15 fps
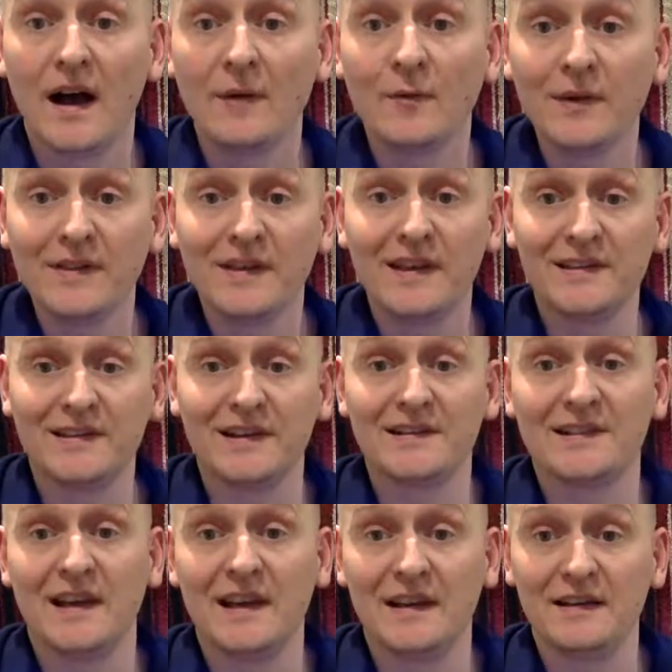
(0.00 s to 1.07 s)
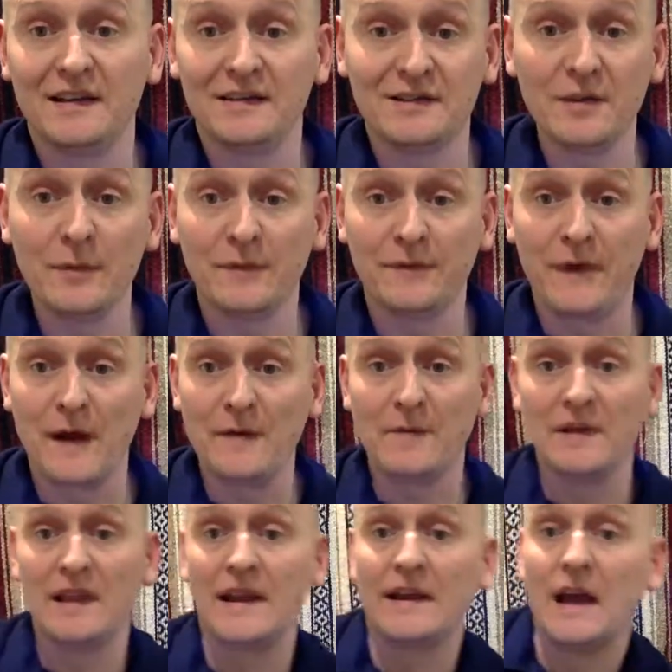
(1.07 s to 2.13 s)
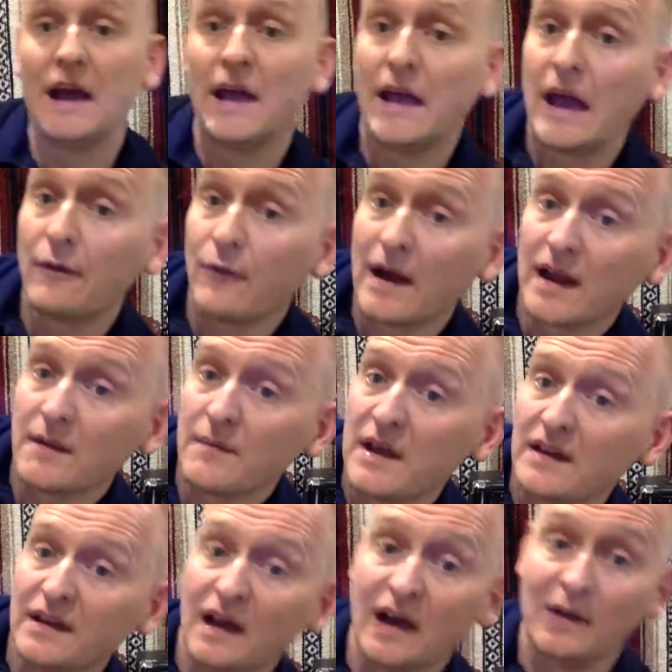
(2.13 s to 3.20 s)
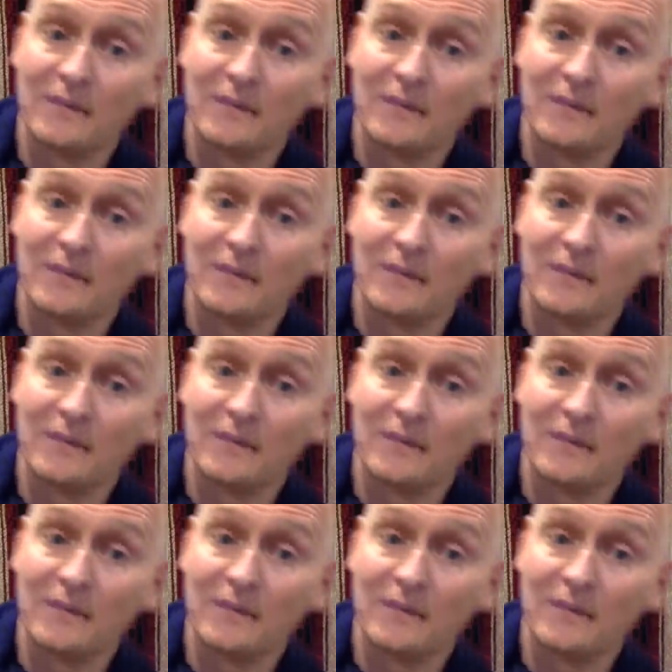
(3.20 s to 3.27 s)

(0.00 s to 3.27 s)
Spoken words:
with this is super fun, but like I recommend